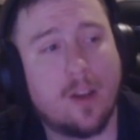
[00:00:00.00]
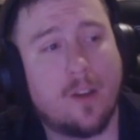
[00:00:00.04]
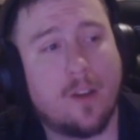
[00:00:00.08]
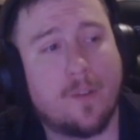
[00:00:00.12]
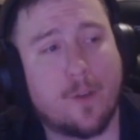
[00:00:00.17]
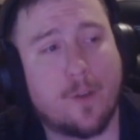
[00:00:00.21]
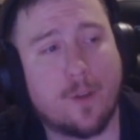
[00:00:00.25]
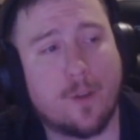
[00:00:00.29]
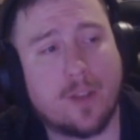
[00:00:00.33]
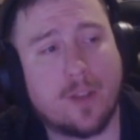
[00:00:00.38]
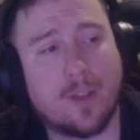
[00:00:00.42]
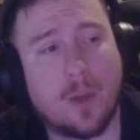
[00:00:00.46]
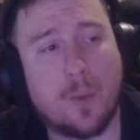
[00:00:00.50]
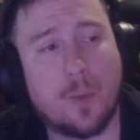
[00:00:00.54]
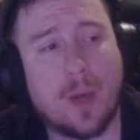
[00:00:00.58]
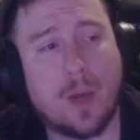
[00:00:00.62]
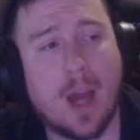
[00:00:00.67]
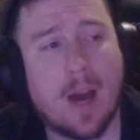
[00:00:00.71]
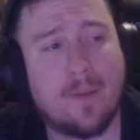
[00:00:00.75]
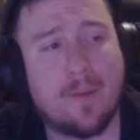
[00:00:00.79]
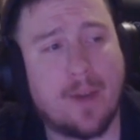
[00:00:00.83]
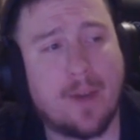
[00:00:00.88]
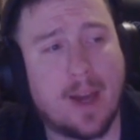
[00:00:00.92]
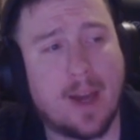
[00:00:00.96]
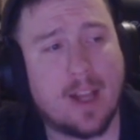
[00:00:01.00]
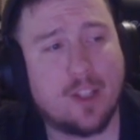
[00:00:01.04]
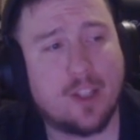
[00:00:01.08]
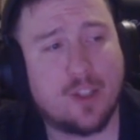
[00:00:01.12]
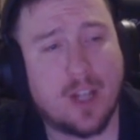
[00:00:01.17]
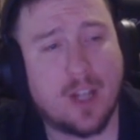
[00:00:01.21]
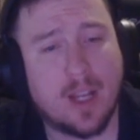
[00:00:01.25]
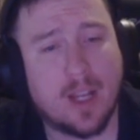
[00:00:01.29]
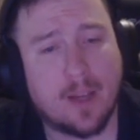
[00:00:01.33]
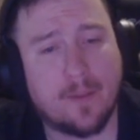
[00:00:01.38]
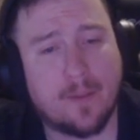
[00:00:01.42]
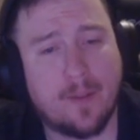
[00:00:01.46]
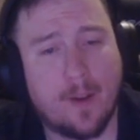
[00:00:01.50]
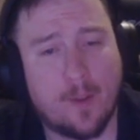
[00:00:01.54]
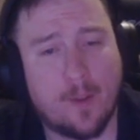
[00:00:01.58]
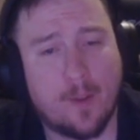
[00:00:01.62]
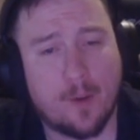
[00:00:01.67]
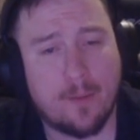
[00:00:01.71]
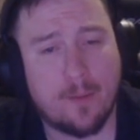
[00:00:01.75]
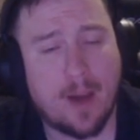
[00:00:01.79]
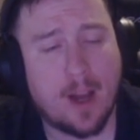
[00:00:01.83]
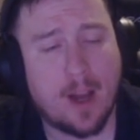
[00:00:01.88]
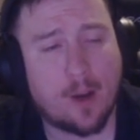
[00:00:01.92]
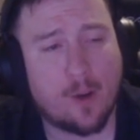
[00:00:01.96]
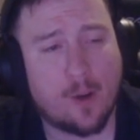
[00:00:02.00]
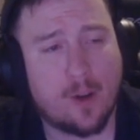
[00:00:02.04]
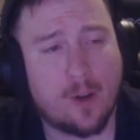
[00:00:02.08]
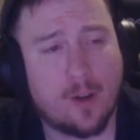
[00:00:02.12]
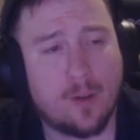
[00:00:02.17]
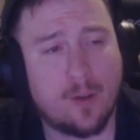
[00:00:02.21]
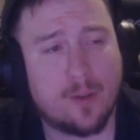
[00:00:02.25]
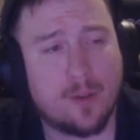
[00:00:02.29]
Firstly, we have an Angelic Feather macro.